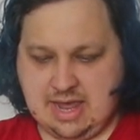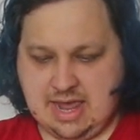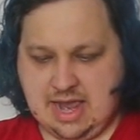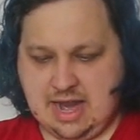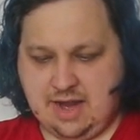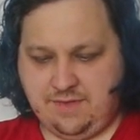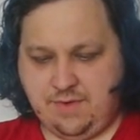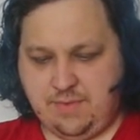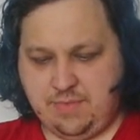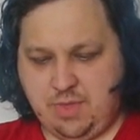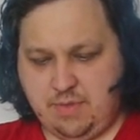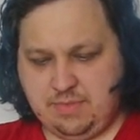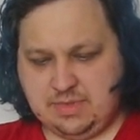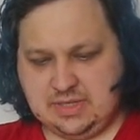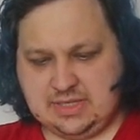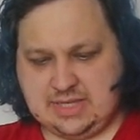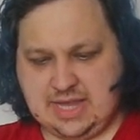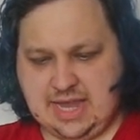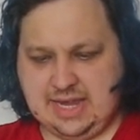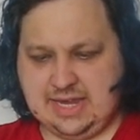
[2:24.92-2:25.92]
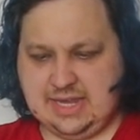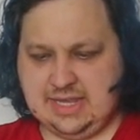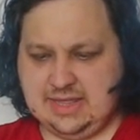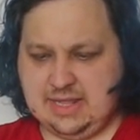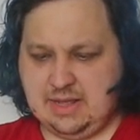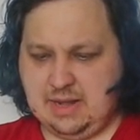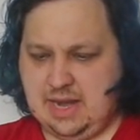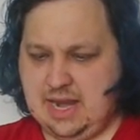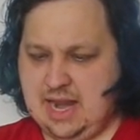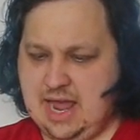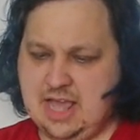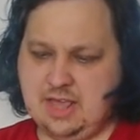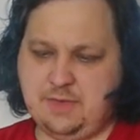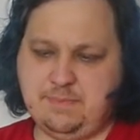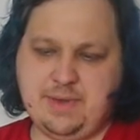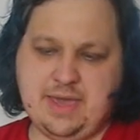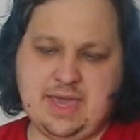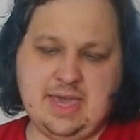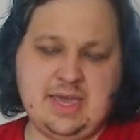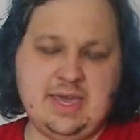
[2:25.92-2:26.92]
And if I'm not mistaken, the
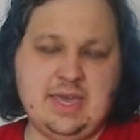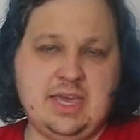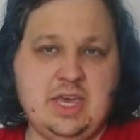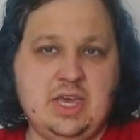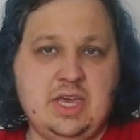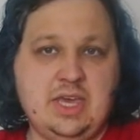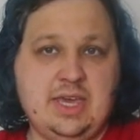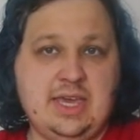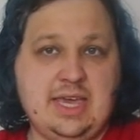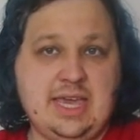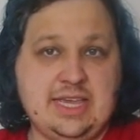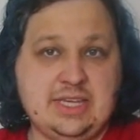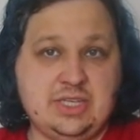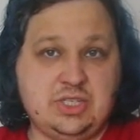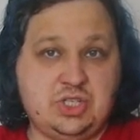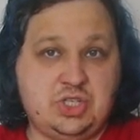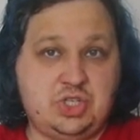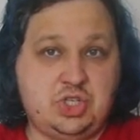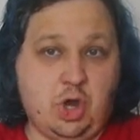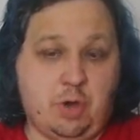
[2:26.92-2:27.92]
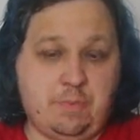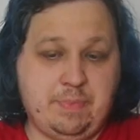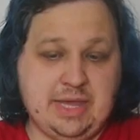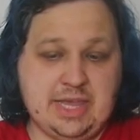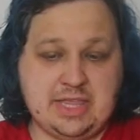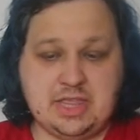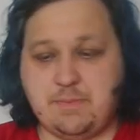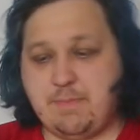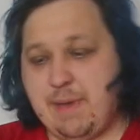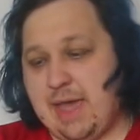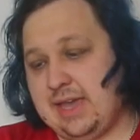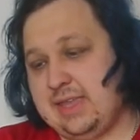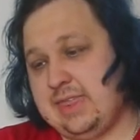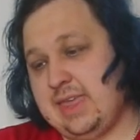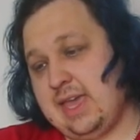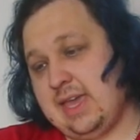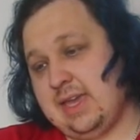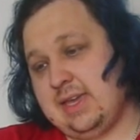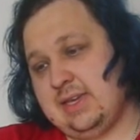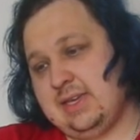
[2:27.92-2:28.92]
last pair is Dobby at the back
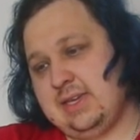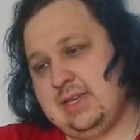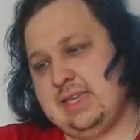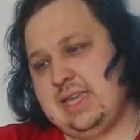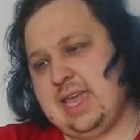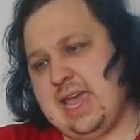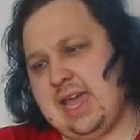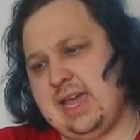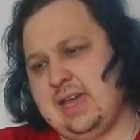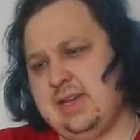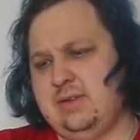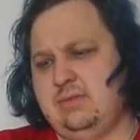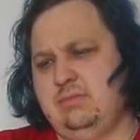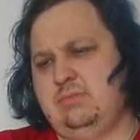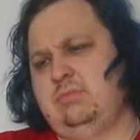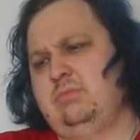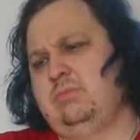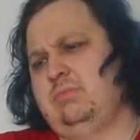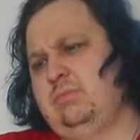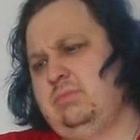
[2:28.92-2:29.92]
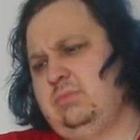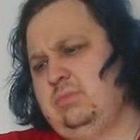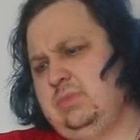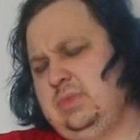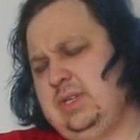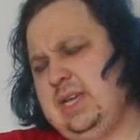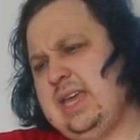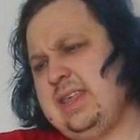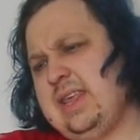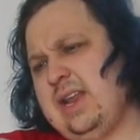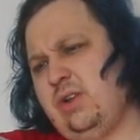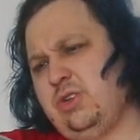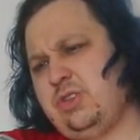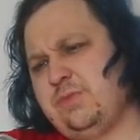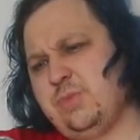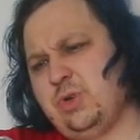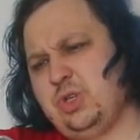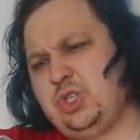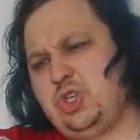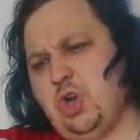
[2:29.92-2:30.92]
there. Yeah. Yeah, that
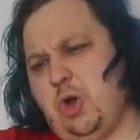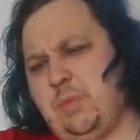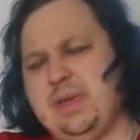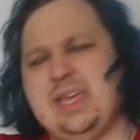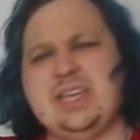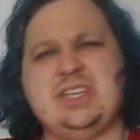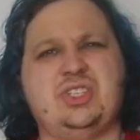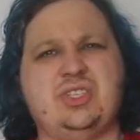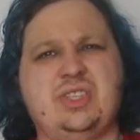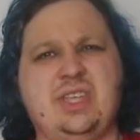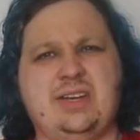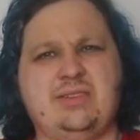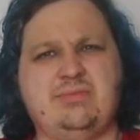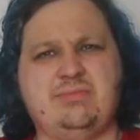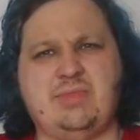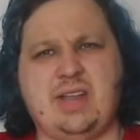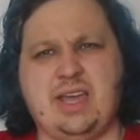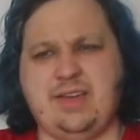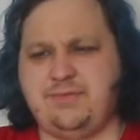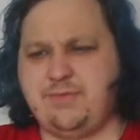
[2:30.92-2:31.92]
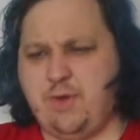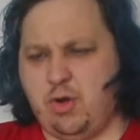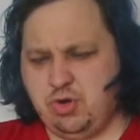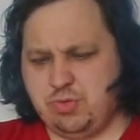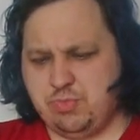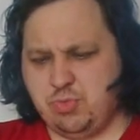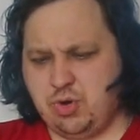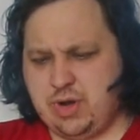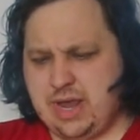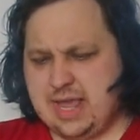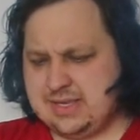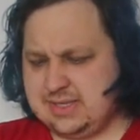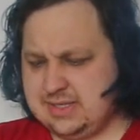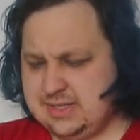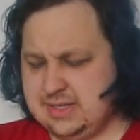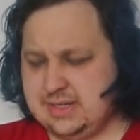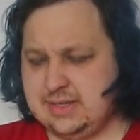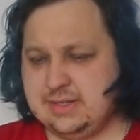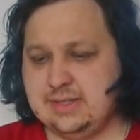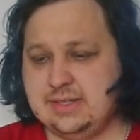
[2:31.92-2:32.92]
looks more Dobby-ish than like
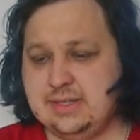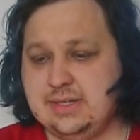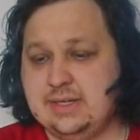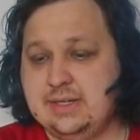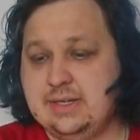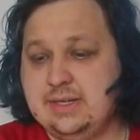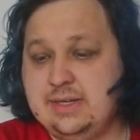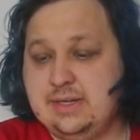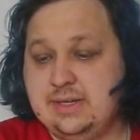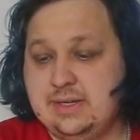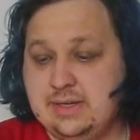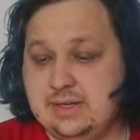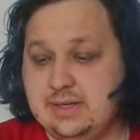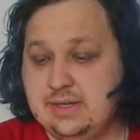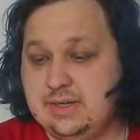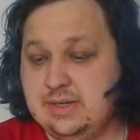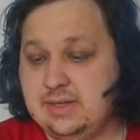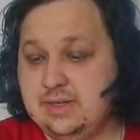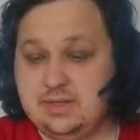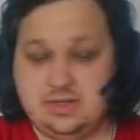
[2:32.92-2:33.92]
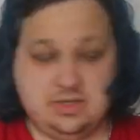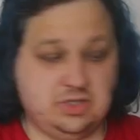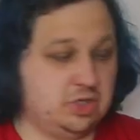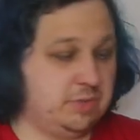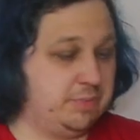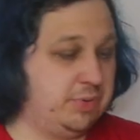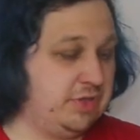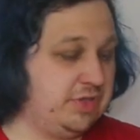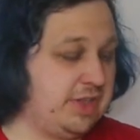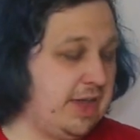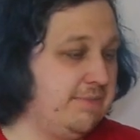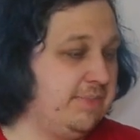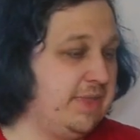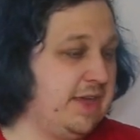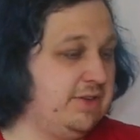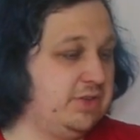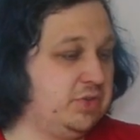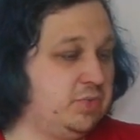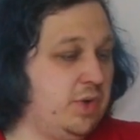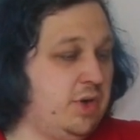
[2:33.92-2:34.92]
Voldemort-esque. So put them
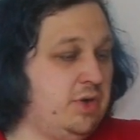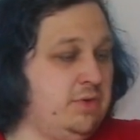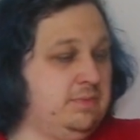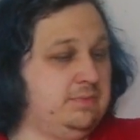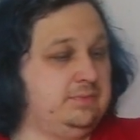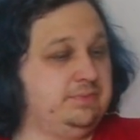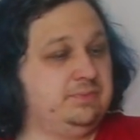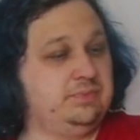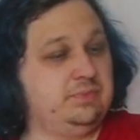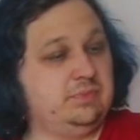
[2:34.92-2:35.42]
there as well.